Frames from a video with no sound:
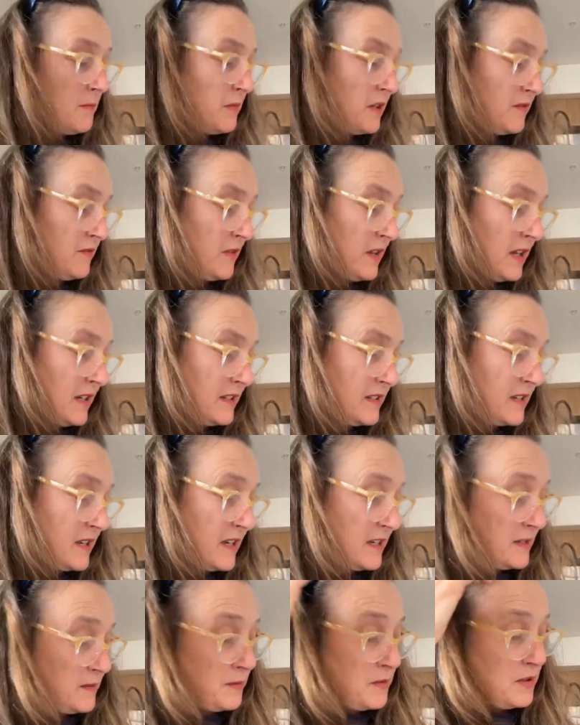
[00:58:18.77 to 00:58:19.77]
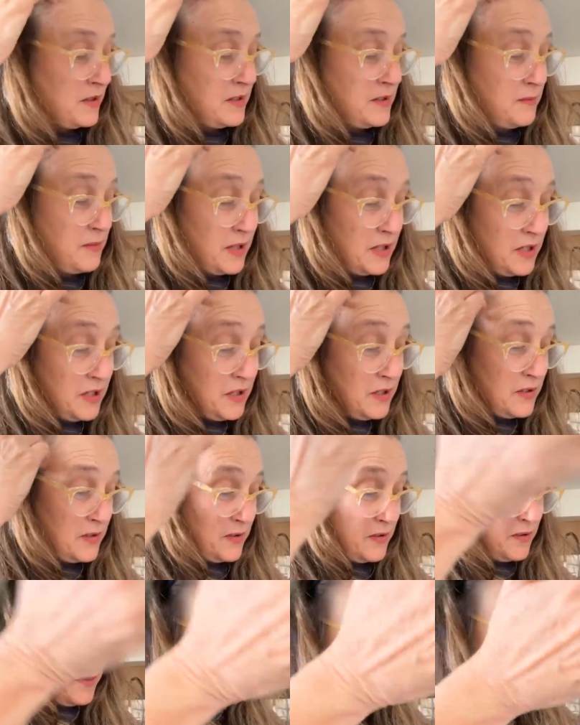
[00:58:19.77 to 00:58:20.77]
by facts caseworkers, by
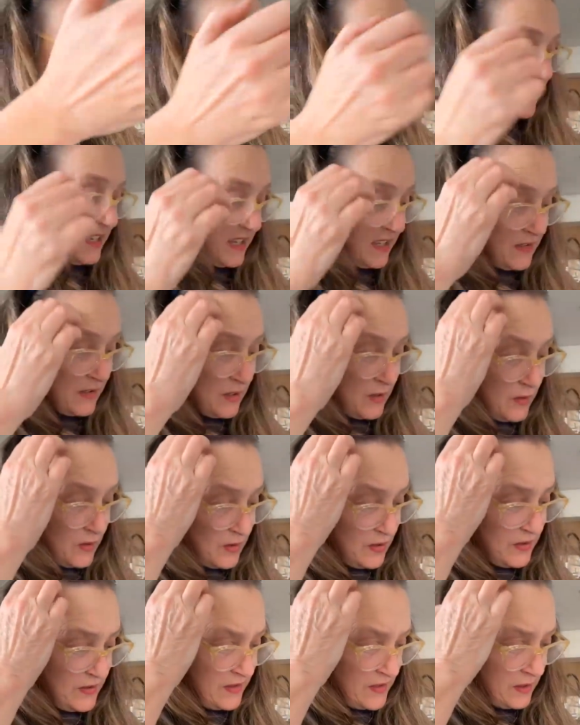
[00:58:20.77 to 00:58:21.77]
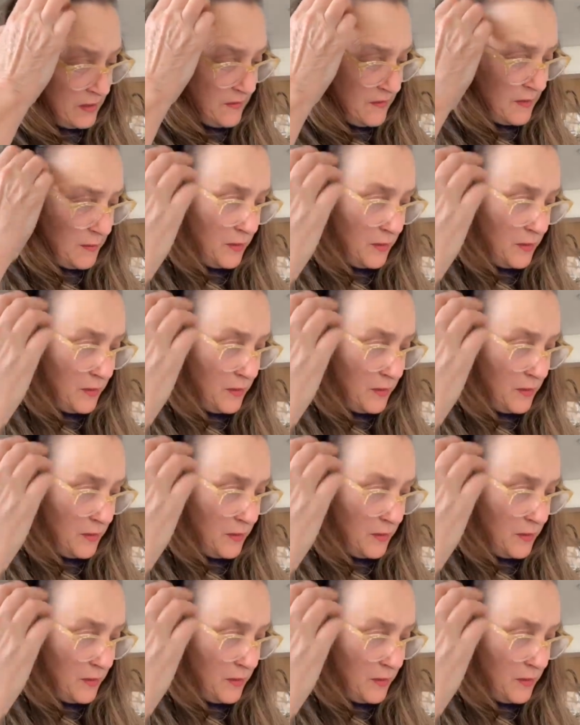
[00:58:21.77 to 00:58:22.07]
you in the court. So